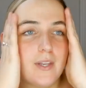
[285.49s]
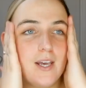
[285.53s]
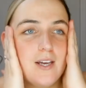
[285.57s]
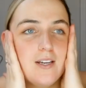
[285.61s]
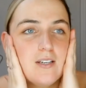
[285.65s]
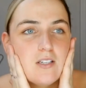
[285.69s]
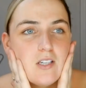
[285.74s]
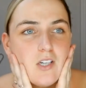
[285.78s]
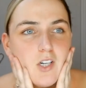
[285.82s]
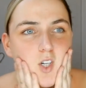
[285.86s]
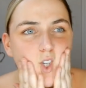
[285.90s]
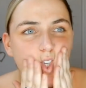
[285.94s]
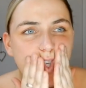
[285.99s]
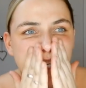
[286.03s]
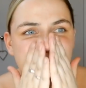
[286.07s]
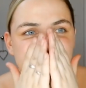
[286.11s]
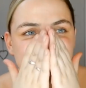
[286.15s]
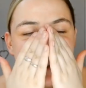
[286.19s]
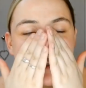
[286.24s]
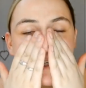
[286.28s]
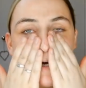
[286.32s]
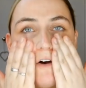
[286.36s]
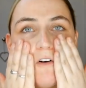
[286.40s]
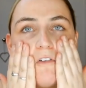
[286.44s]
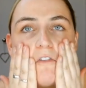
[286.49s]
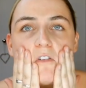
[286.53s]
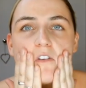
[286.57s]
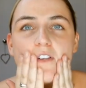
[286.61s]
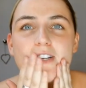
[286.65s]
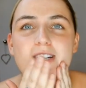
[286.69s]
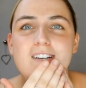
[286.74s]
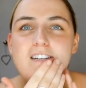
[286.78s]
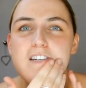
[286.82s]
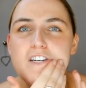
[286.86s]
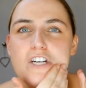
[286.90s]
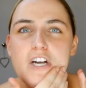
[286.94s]
It's just a
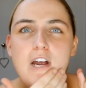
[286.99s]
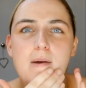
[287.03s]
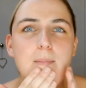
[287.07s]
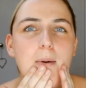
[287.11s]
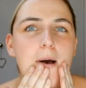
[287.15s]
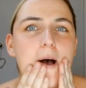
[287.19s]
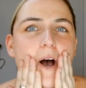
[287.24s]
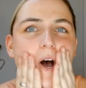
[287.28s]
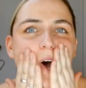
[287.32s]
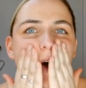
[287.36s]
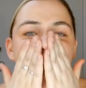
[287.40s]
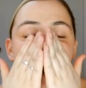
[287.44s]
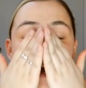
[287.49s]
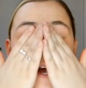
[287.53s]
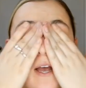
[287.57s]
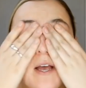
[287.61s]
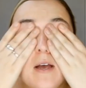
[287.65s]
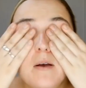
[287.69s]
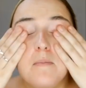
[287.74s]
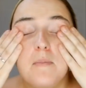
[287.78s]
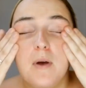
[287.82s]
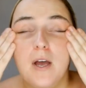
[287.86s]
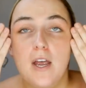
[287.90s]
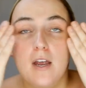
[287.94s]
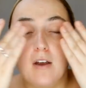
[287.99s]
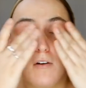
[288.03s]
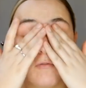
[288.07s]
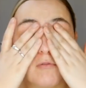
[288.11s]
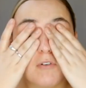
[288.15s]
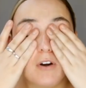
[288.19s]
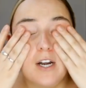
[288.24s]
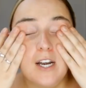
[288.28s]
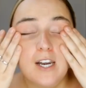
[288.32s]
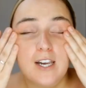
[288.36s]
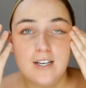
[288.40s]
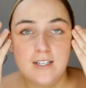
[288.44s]
softer shimmer, but it
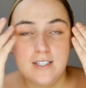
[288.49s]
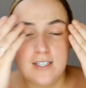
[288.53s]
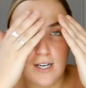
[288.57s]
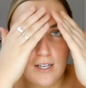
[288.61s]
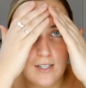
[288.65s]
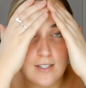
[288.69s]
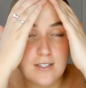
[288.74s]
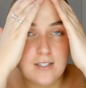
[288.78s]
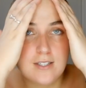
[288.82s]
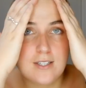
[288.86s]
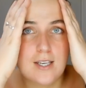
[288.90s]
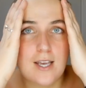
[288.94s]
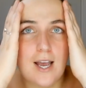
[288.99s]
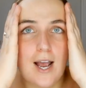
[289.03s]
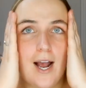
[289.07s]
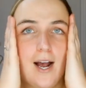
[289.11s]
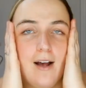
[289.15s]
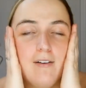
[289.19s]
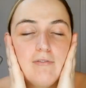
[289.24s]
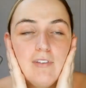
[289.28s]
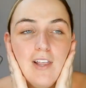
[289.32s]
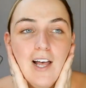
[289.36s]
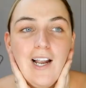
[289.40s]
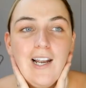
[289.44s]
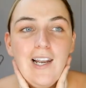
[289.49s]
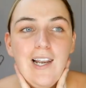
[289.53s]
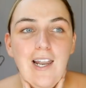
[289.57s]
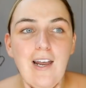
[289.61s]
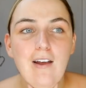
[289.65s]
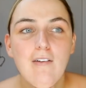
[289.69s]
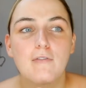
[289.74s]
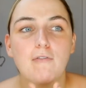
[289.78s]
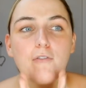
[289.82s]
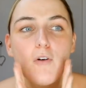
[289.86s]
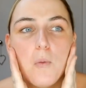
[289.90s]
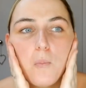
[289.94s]
really does have that
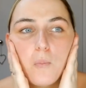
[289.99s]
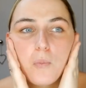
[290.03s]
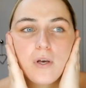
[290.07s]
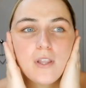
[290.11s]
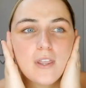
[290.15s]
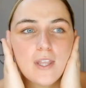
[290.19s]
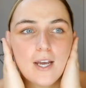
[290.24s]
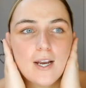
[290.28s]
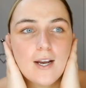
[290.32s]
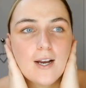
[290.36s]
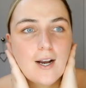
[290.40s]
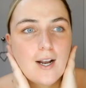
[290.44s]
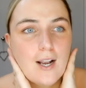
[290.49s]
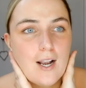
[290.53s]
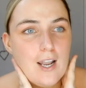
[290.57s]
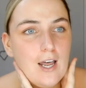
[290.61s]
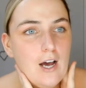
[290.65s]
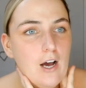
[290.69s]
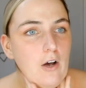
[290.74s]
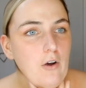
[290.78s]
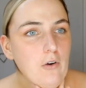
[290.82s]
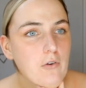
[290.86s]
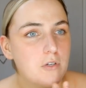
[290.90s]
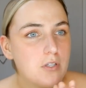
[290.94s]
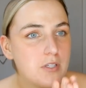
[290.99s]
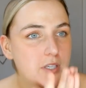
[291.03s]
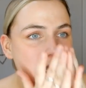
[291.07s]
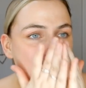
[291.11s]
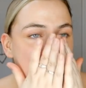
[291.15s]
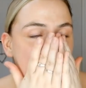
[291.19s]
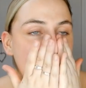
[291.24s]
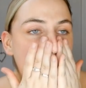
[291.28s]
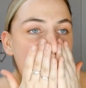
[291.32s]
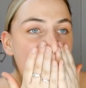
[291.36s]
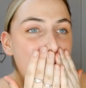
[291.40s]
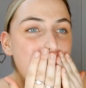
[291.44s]
lit from within glow,
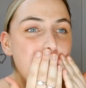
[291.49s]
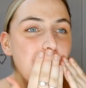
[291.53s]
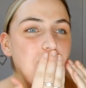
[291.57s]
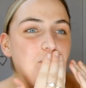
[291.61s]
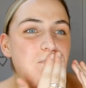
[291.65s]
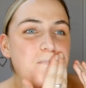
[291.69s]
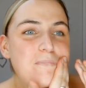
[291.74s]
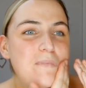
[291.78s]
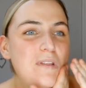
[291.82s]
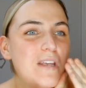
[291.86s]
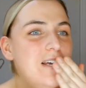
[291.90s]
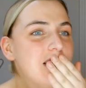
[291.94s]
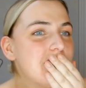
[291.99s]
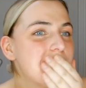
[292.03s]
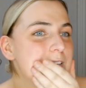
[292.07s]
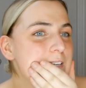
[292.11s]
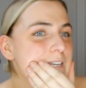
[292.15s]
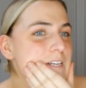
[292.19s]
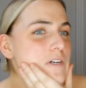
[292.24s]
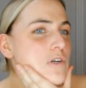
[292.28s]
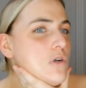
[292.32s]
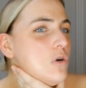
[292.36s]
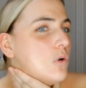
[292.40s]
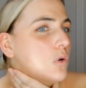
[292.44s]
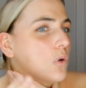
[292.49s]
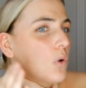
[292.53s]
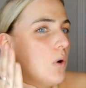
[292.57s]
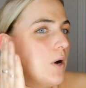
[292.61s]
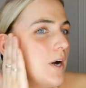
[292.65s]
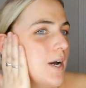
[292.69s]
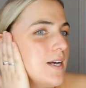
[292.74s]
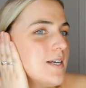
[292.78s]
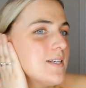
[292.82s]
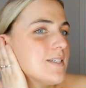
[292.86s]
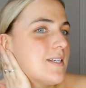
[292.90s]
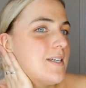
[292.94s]
so it's not
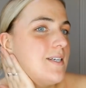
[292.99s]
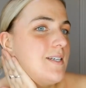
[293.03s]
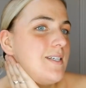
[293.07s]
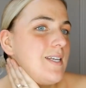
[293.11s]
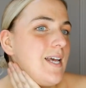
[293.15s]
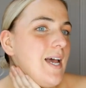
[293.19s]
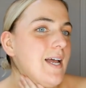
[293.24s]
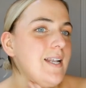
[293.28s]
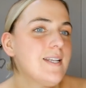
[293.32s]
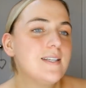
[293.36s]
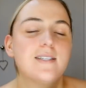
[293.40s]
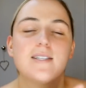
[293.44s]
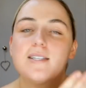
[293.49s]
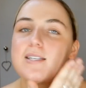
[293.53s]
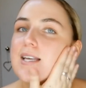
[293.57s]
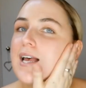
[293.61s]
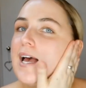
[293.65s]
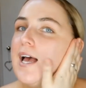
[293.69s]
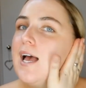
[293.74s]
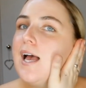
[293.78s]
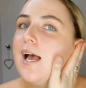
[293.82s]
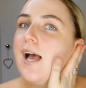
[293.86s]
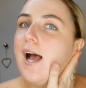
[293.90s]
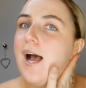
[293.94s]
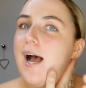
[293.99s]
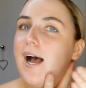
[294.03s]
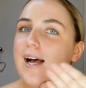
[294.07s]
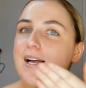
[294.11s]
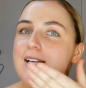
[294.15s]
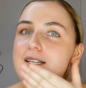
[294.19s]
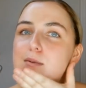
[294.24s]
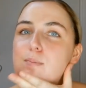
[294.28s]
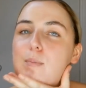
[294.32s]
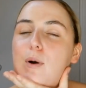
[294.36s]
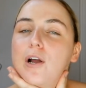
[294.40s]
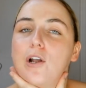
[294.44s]
quite as intense
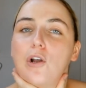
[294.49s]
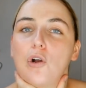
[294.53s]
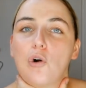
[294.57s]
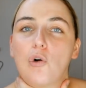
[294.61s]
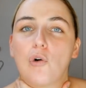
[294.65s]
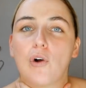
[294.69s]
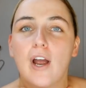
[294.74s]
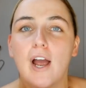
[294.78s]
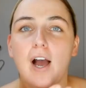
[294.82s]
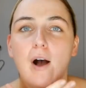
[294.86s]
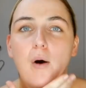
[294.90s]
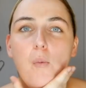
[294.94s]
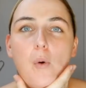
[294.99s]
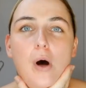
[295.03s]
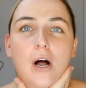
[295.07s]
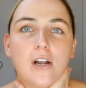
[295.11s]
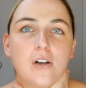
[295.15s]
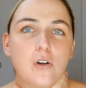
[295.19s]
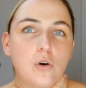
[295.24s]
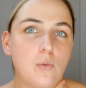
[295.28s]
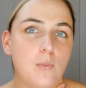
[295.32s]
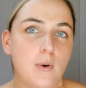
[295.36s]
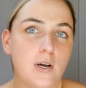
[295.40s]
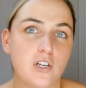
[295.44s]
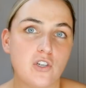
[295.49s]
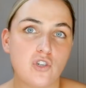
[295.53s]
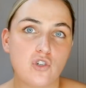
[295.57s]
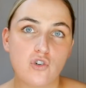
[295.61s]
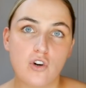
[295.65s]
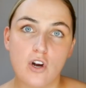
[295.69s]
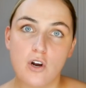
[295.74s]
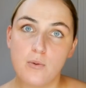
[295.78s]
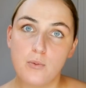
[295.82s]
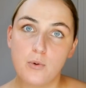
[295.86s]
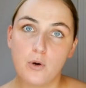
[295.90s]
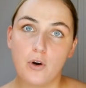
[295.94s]
as my L'Oreal one or my
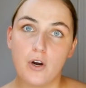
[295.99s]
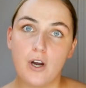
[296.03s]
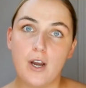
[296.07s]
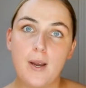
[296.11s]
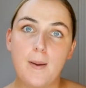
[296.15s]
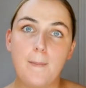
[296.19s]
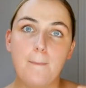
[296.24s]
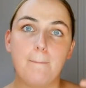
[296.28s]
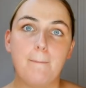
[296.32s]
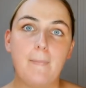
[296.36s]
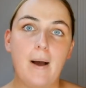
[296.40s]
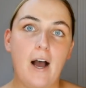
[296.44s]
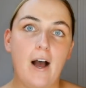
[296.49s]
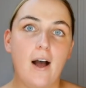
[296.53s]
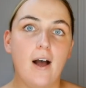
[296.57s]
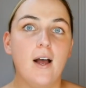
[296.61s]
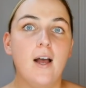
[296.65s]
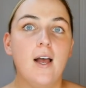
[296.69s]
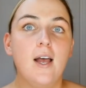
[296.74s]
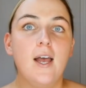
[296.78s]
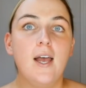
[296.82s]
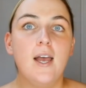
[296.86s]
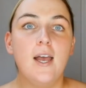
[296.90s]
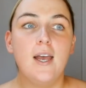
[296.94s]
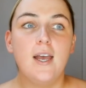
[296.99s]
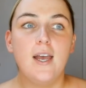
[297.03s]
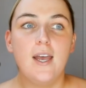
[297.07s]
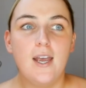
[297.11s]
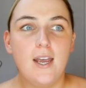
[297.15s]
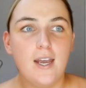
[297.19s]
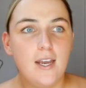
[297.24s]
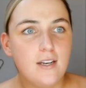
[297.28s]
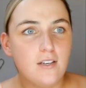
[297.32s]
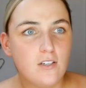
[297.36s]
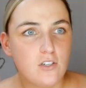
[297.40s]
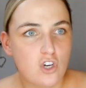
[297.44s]
strobe cream, but
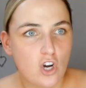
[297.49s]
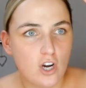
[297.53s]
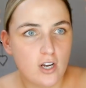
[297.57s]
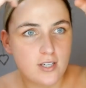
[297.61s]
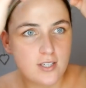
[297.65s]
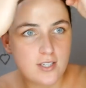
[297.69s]
it